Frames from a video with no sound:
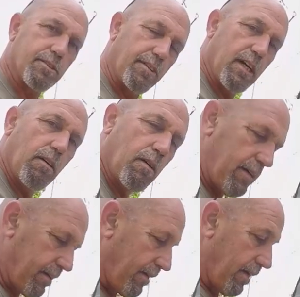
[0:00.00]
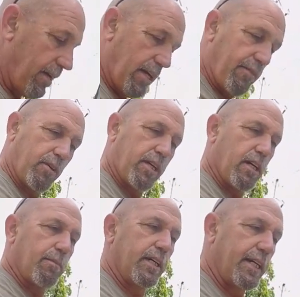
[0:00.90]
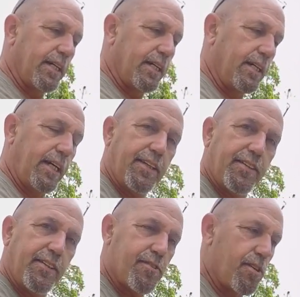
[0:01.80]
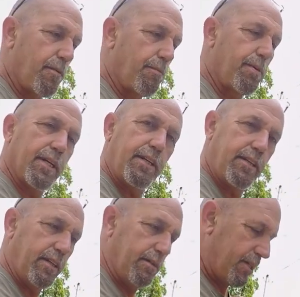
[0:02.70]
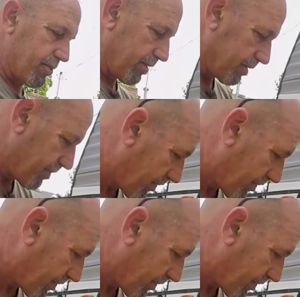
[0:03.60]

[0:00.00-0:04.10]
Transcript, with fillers: So now I've already got my uh, eighth inch bit in my drill.